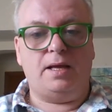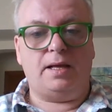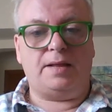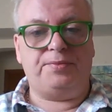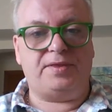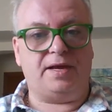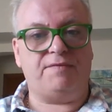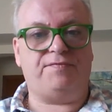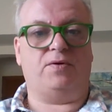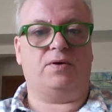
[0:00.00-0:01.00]
And
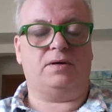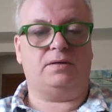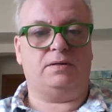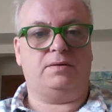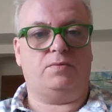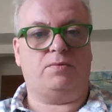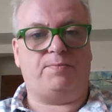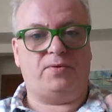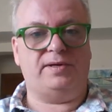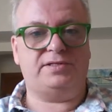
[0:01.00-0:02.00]
therefore, we're
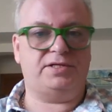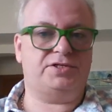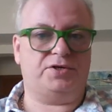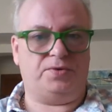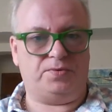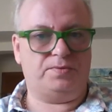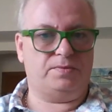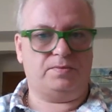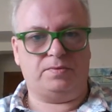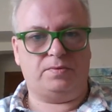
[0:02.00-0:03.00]
pointing to
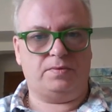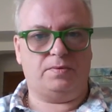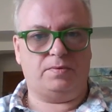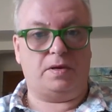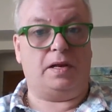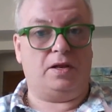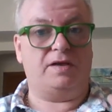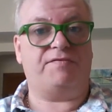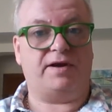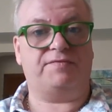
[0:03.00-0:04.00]

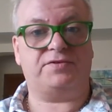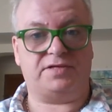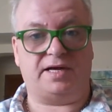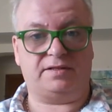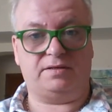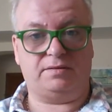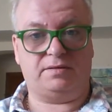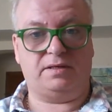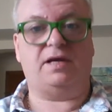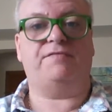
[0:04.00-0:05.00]
life after death,
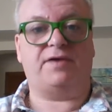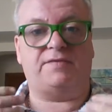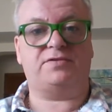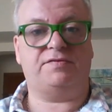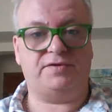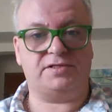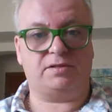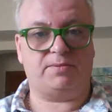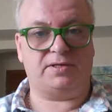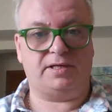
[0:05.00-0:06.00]
life after the
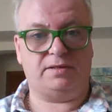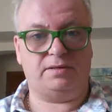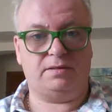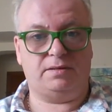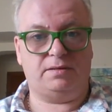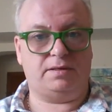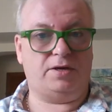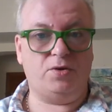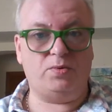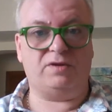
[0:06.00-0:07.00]
physical body. Now,
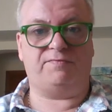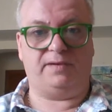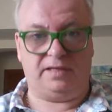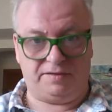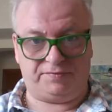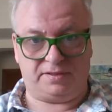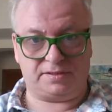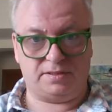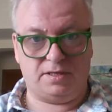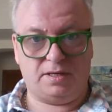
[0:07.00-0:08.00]
who would have believed
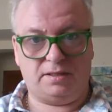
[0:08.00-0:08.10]
this?